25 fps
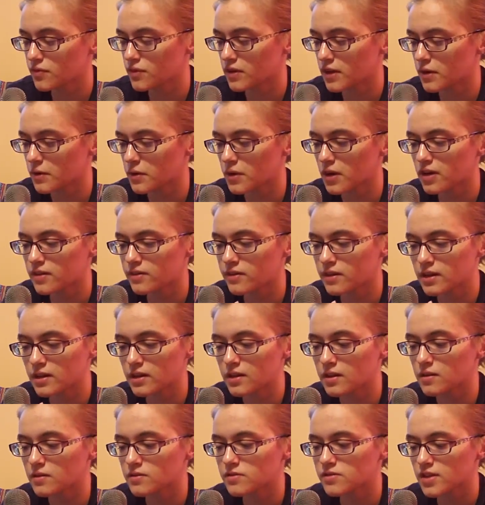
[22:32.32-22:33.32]
later on,
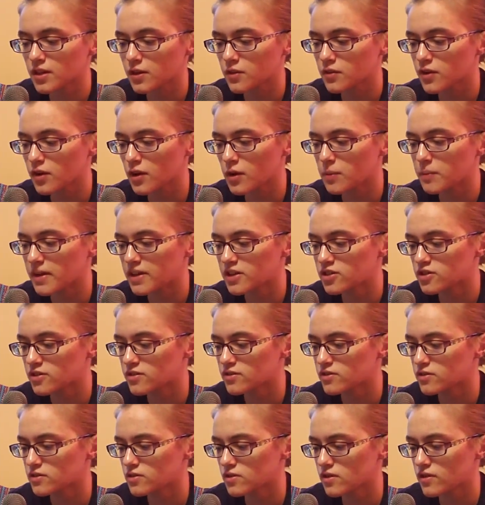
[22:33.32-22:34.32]
the secretary
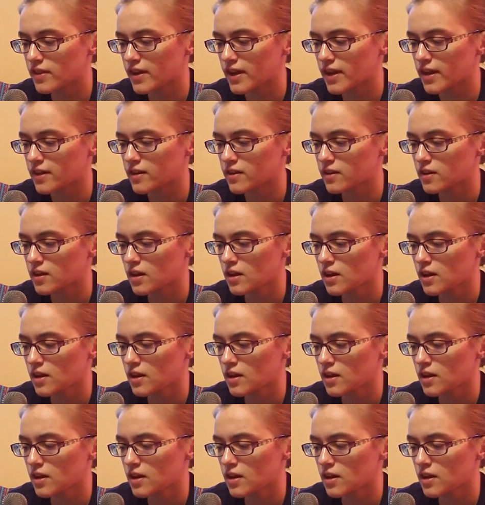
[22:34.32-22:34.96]
mentions that